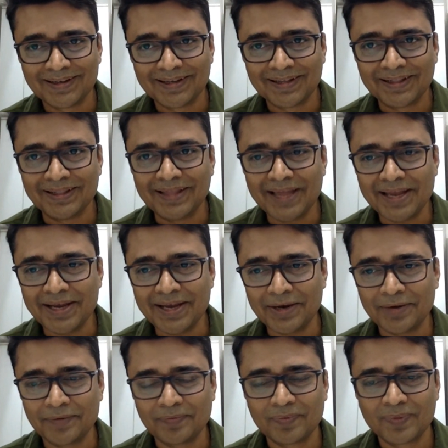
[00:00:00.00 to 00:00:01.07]
then
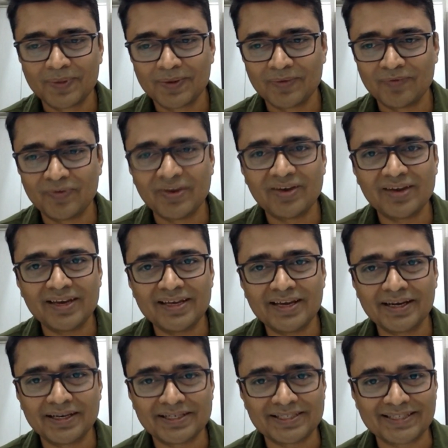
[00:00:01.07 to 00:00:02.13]
we really
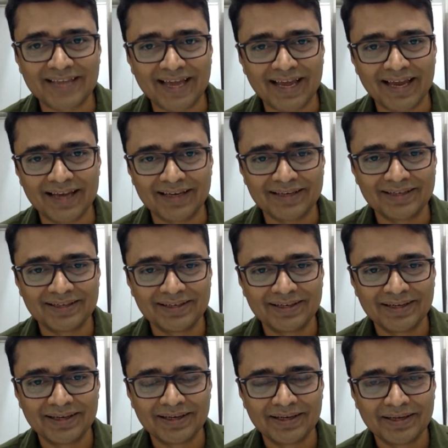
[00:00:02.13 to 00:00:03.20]
understand
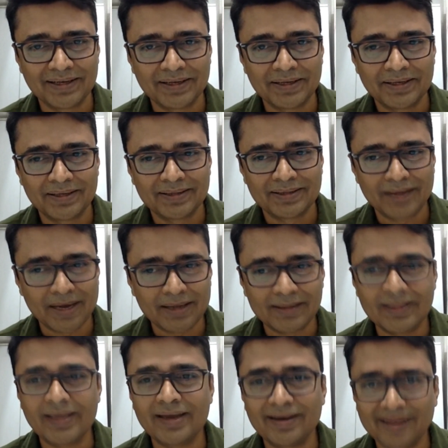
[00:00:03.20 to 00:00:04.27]
that
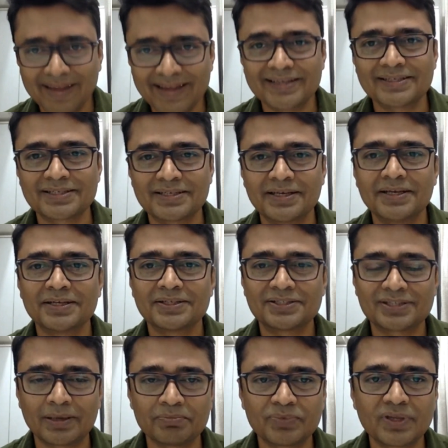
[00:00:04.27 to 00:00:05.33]
there is
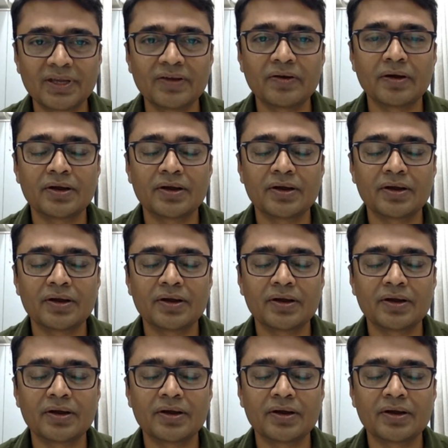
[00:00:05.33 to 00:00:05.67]
something